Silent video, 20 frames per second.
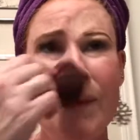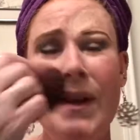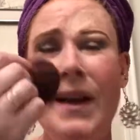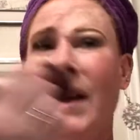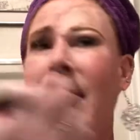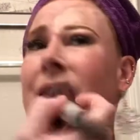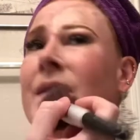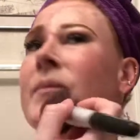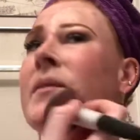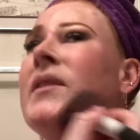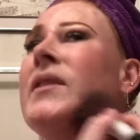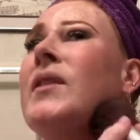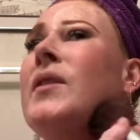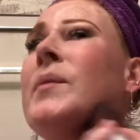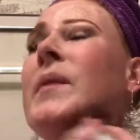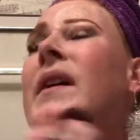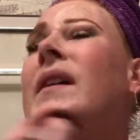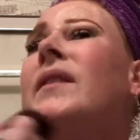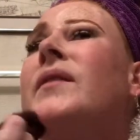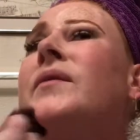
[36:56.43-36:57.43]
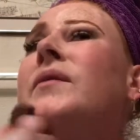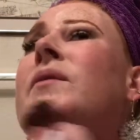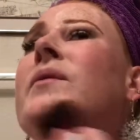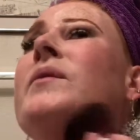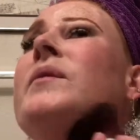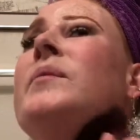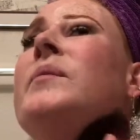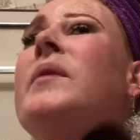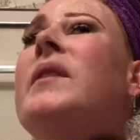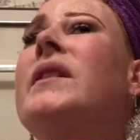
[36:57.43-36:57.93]
Yeah, I'm gonna go back through
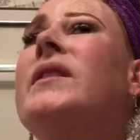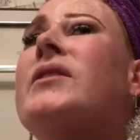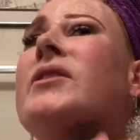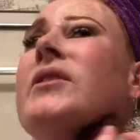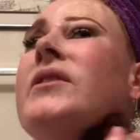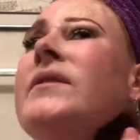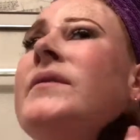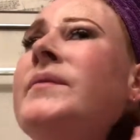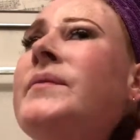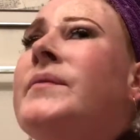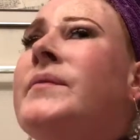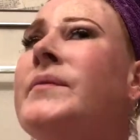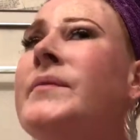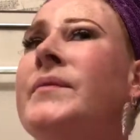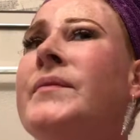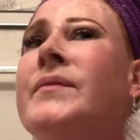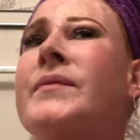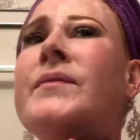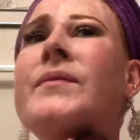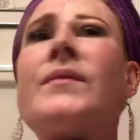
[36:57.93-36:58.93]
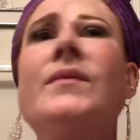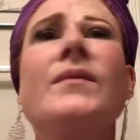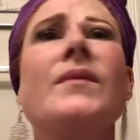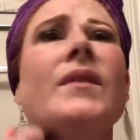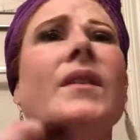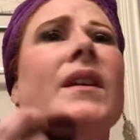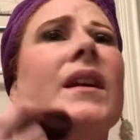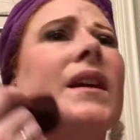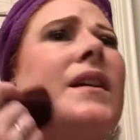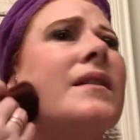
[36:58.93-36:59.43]
with blush
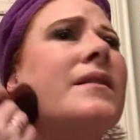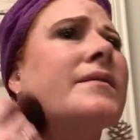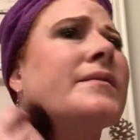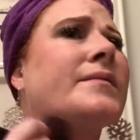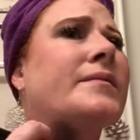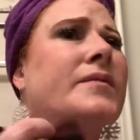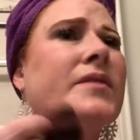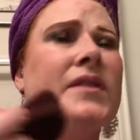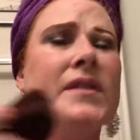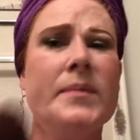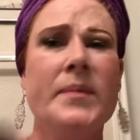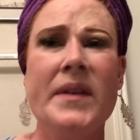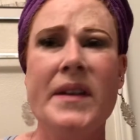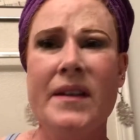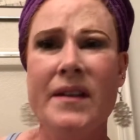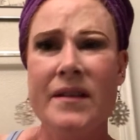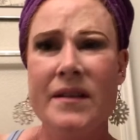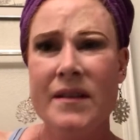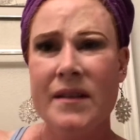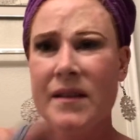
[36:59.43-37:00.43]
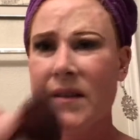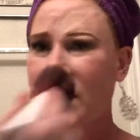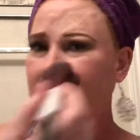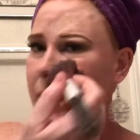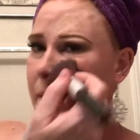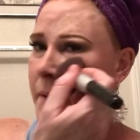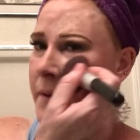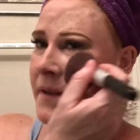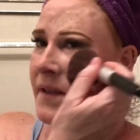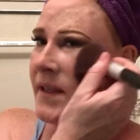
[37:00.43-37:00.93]
again, just because
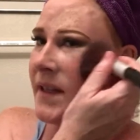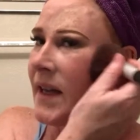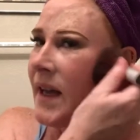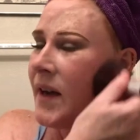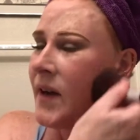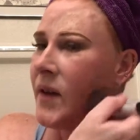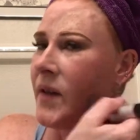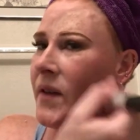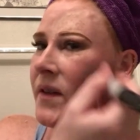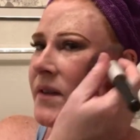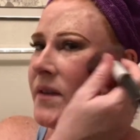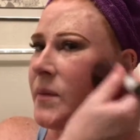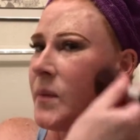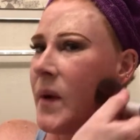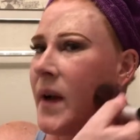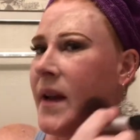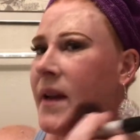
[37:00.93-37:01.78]
you see how this